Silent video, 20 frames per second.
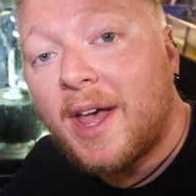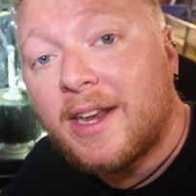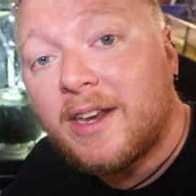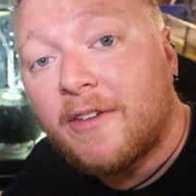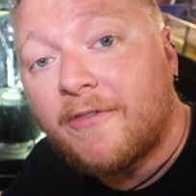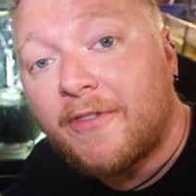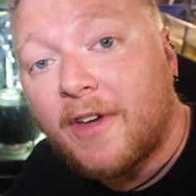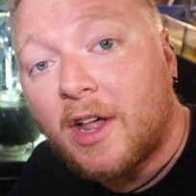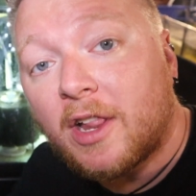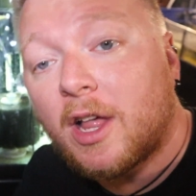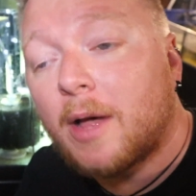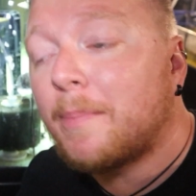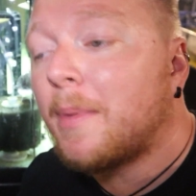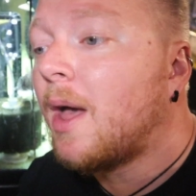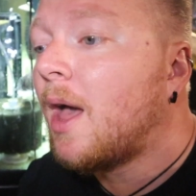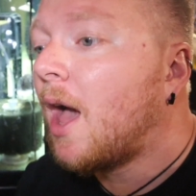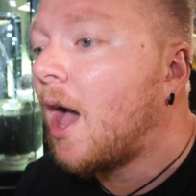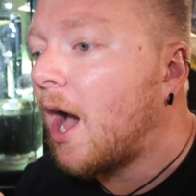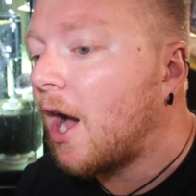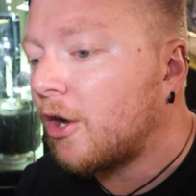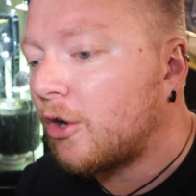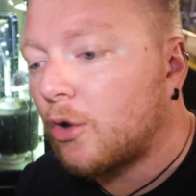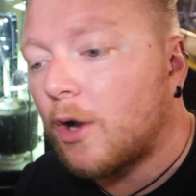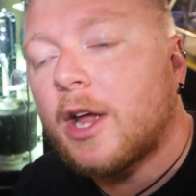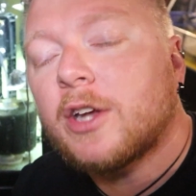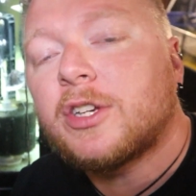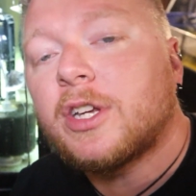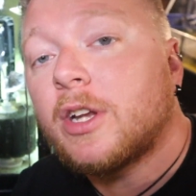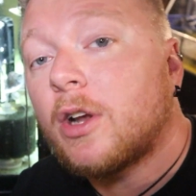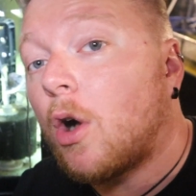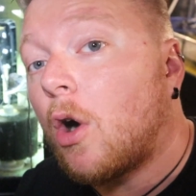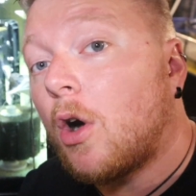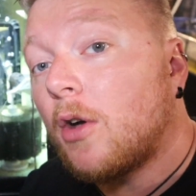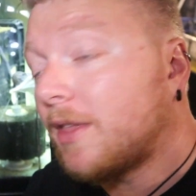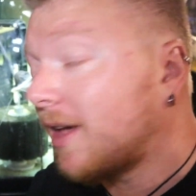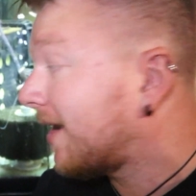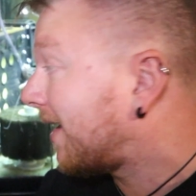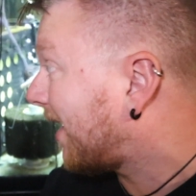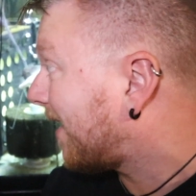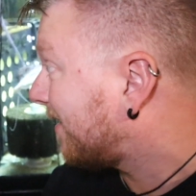and develop, aggression, all that